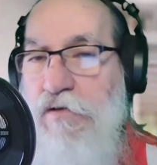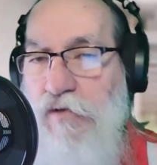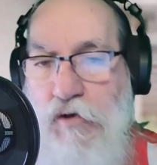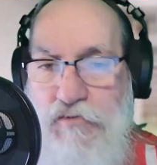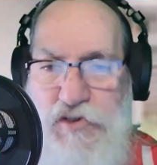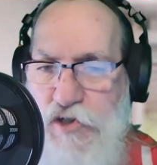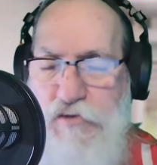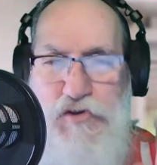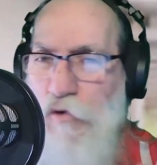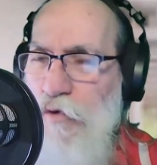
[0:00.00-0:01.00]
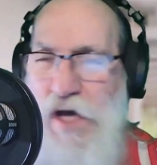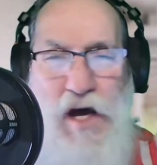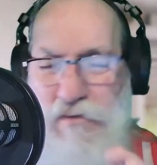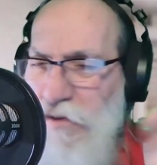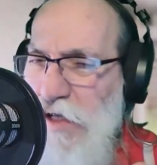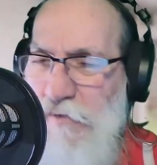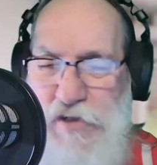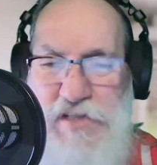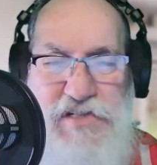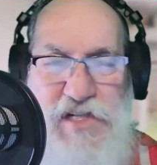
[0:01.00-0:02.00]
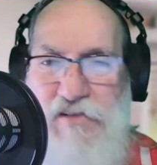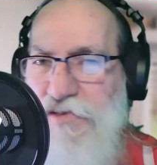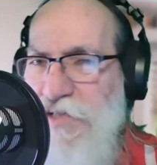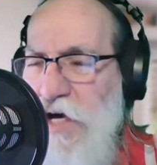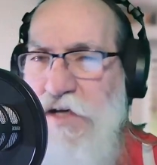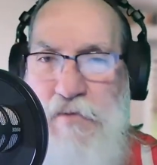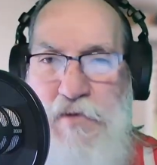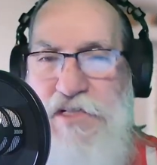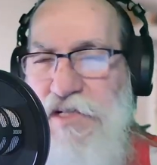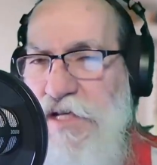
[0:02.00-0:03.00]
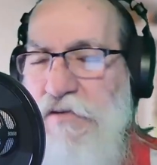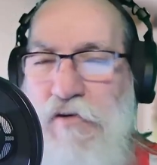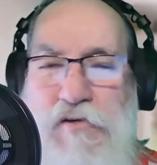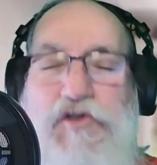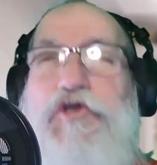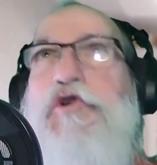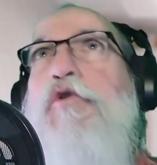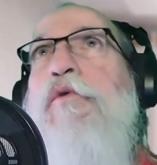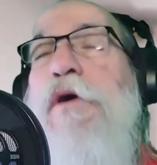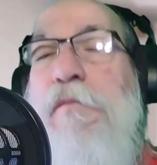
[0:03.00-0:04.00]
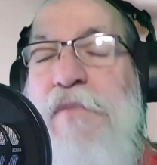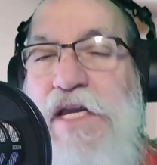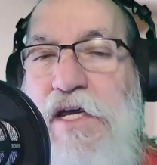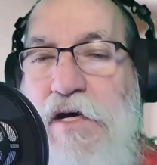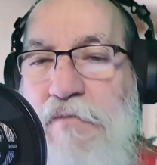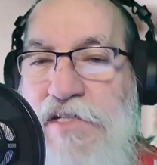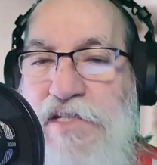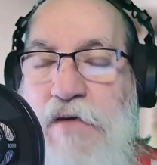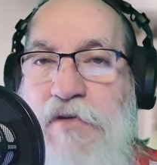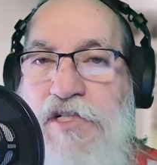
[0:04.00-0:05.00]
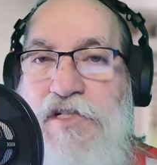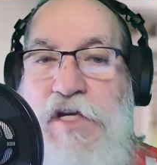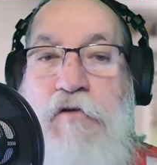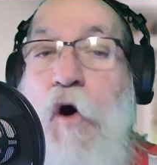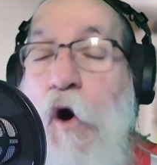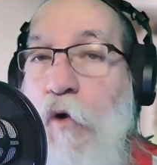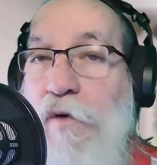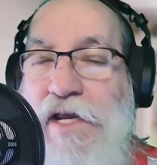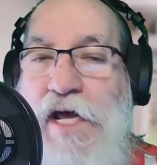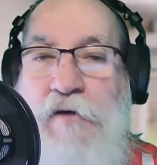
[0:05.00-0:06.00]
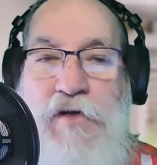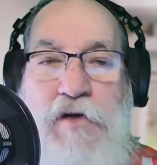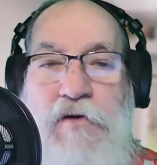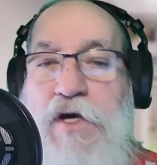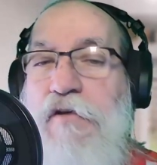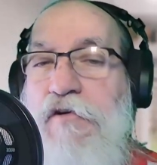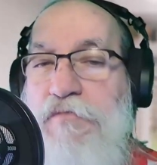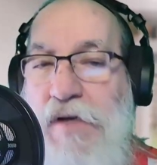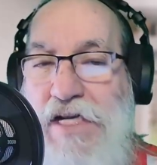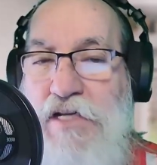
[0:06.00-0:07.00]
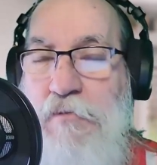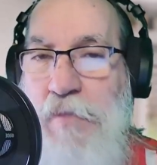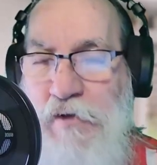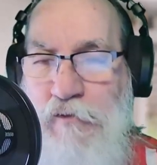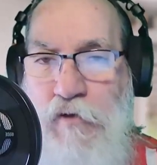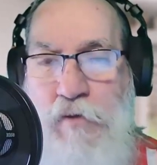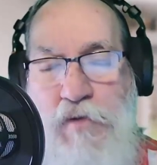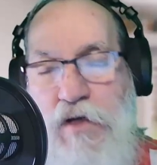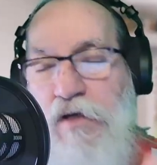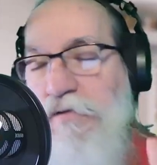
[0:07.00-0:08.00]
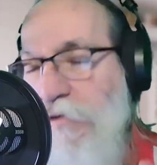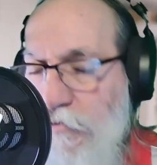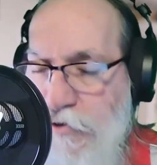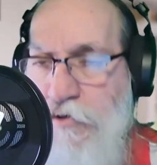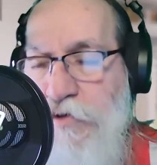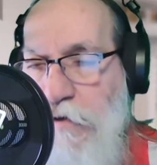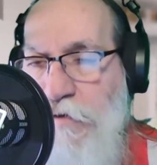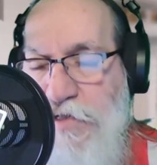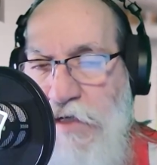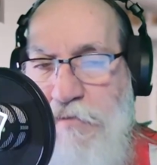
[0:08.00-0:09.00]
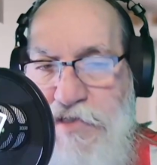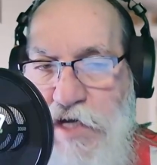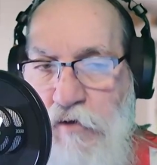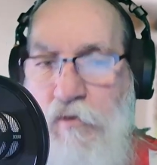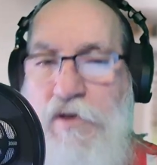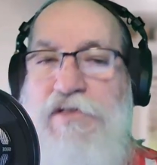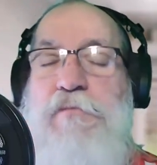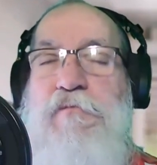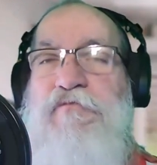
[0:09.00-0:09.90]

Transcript: Don't use every single stock image is out there. There's so many amazing images that are already out there. There's plenty to pick from. Don't use all the same stale ones.